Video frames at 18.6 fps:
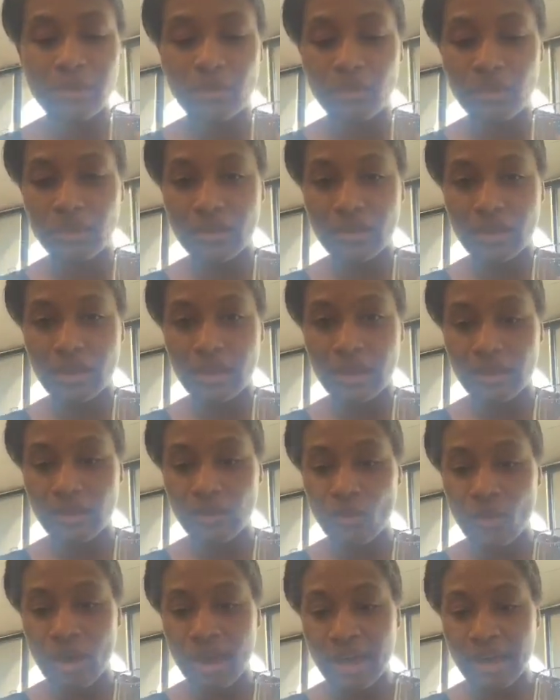But with uh, the
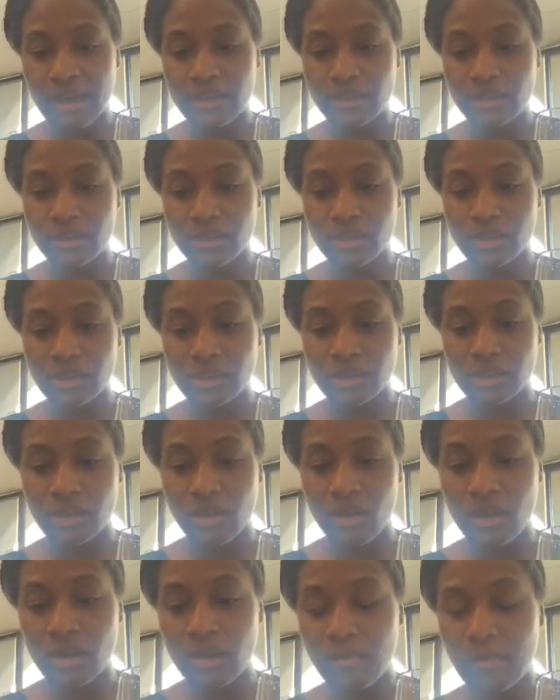wines, you're just
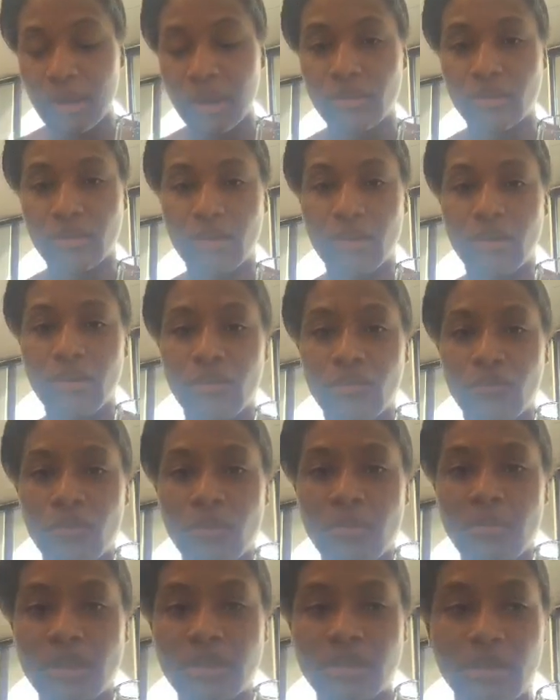all about the
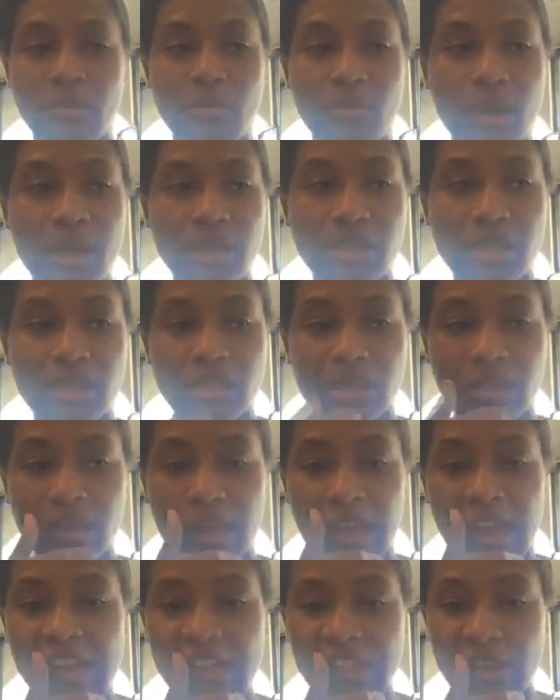fermenting process and
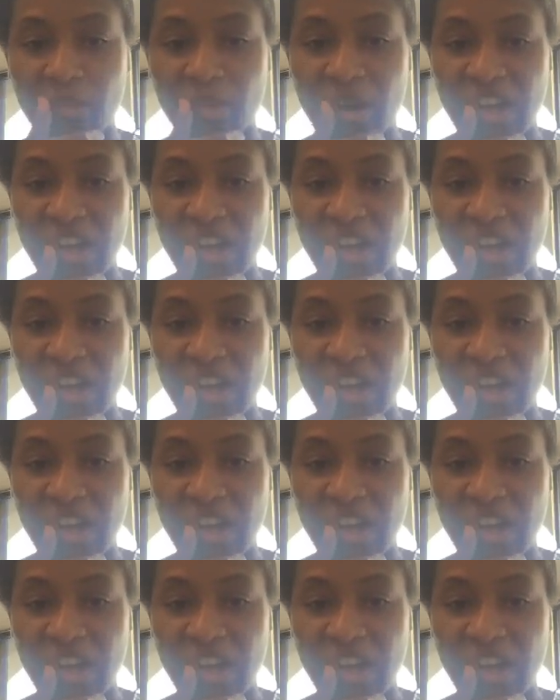the aging